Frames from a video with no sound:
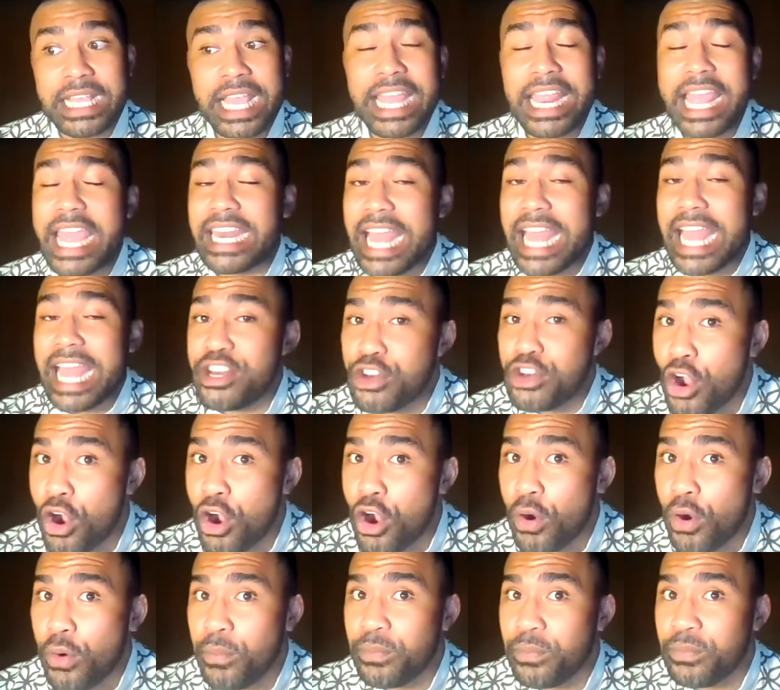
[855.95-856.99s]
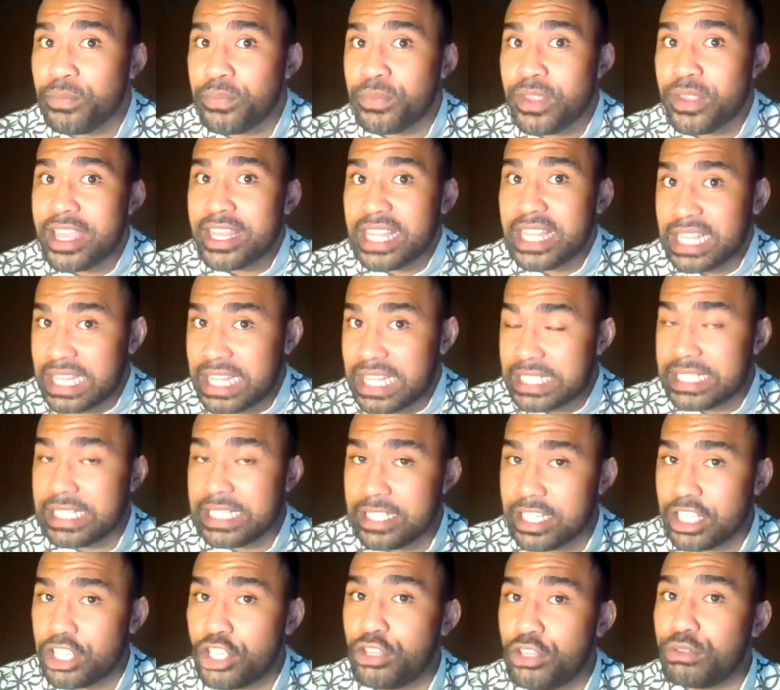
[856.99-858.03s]
And I know that this
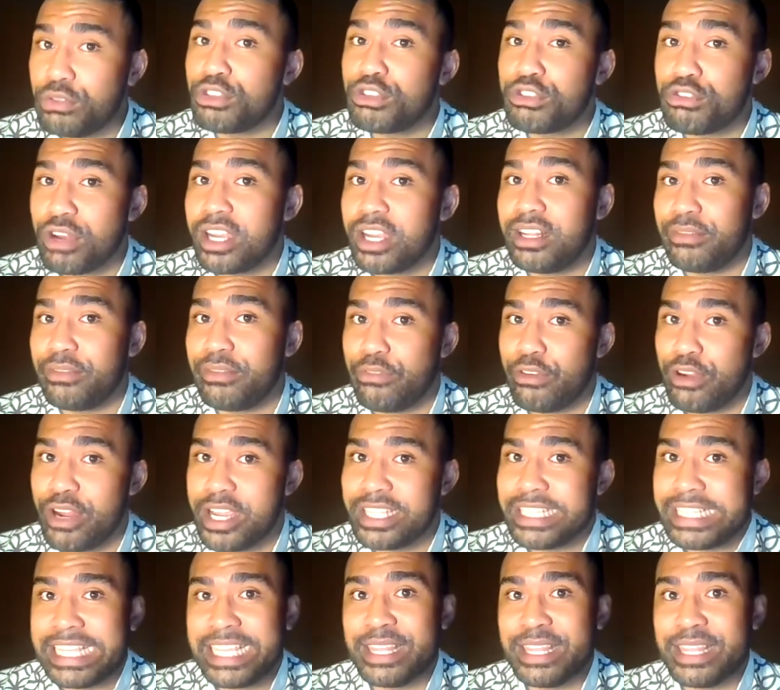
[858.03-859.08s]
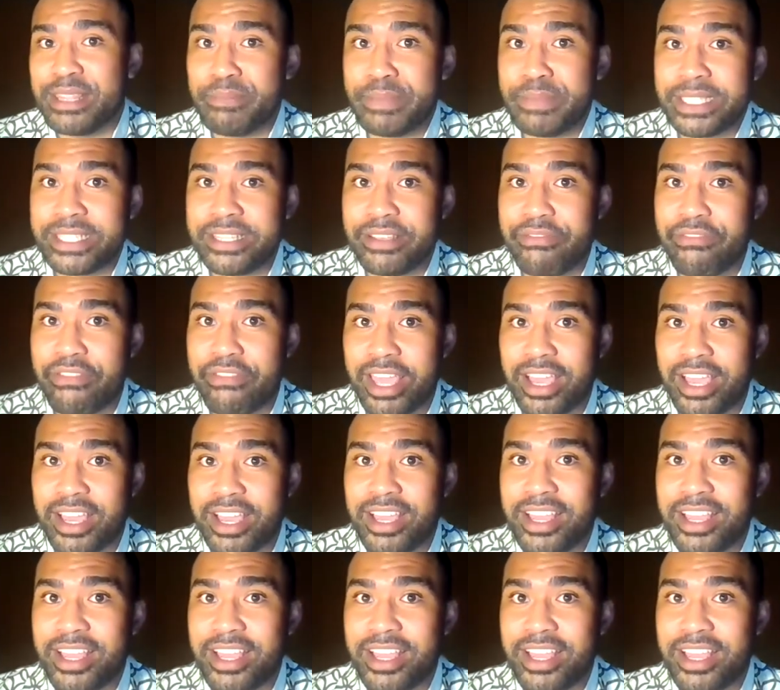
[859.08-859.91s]
is a huge struggle for us in the Pacific.